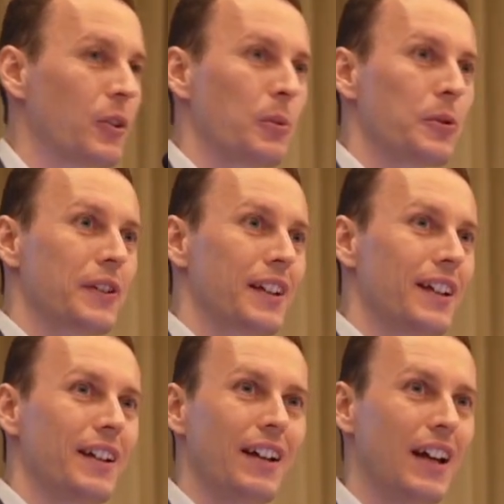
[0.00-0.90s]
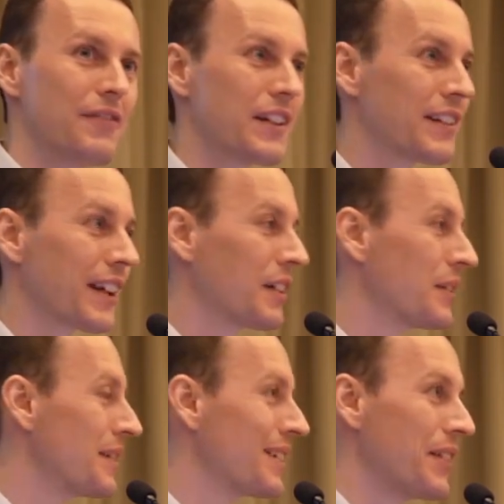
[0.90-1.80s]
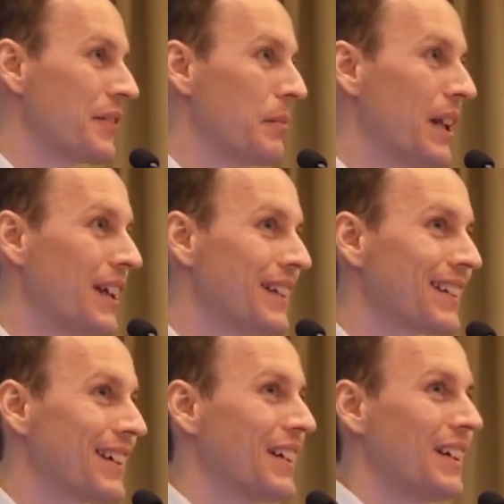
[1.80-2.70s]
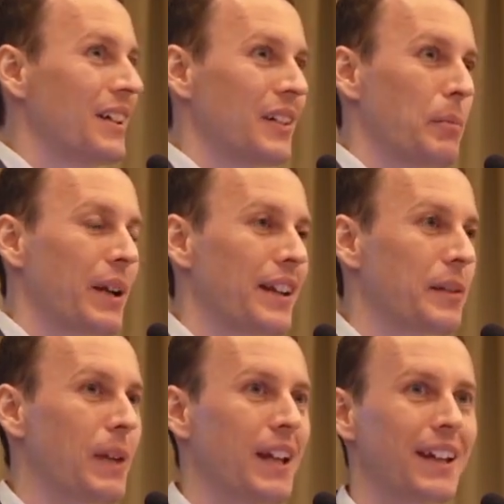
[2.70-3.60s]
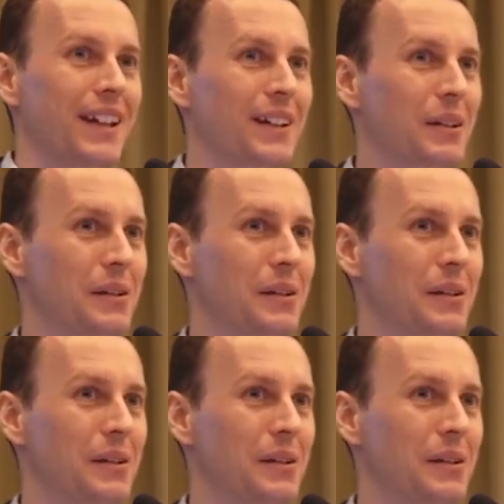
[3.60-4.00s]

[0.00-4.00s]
Almost every second, every minute, somebody is paying.